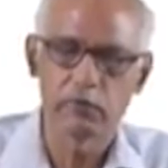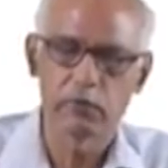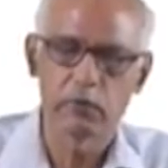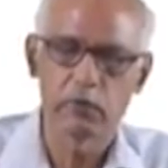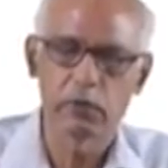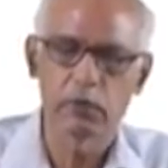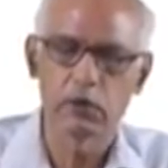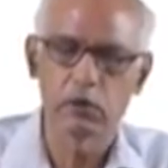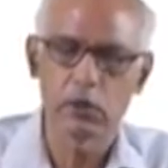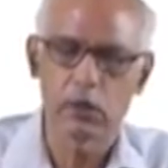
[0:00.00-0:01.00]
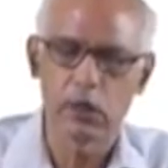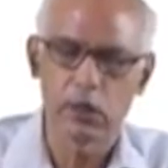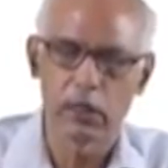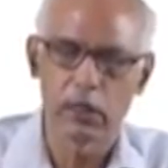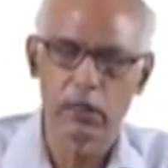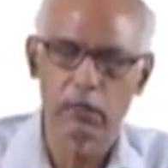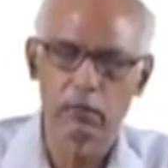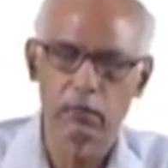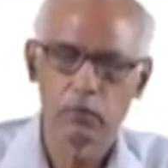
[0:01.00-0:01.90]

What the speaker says: which was neutral earlier,